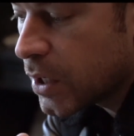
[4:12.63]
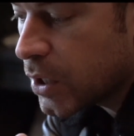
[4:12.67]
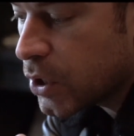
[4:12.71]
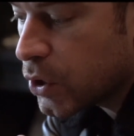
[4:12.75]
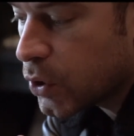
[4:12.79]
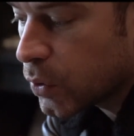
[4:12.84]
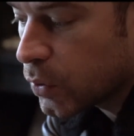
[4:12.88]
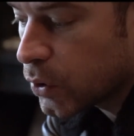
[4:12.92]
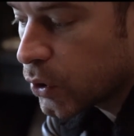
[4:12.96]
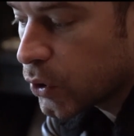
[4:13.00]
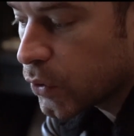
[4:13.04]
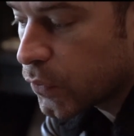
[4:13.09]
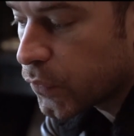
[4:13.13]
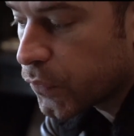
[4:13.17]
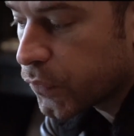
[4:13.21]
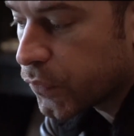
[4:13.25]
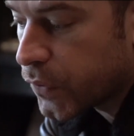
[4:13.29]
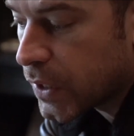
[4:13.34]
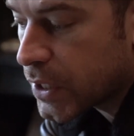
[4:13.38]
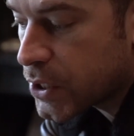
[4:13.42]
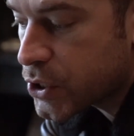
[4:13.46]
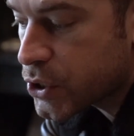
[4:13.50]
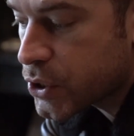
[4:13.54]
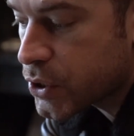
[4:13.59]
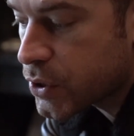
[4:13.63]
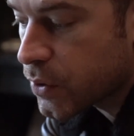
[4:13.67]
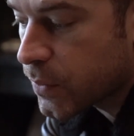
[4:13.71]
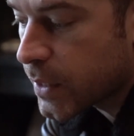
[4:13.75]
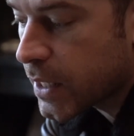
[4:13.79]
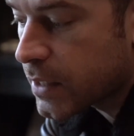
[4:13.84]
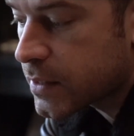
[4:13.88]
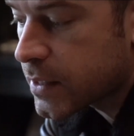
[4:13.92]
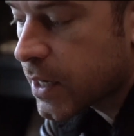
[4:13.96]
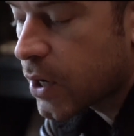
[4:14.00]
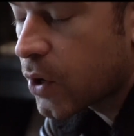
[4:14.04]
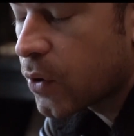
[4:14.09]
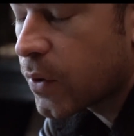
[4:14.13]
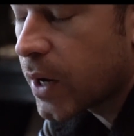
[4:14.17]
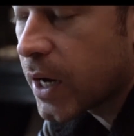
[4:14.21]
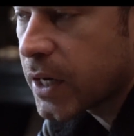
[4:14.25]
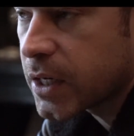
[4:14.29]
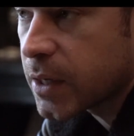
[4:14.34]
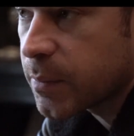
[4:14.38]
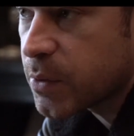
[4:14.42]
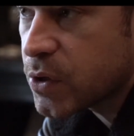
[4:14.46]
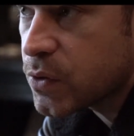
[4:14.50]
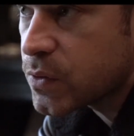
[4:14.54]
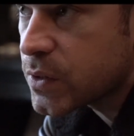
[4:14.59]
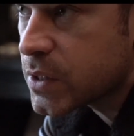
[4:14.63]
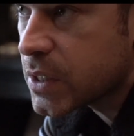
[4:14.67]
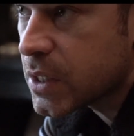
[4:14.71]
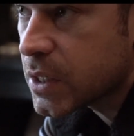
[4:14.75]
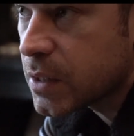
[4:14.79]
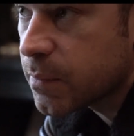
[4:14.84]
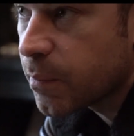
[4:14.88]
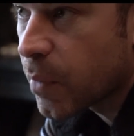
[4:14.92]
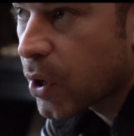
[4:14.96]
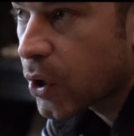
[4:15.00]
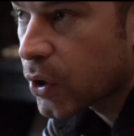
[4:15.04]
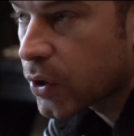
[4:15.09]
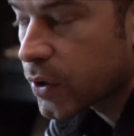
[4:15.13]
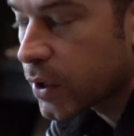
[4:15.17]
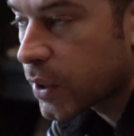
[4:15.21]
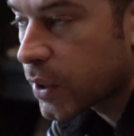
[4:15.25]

you know, little fish. So that's how IWC marked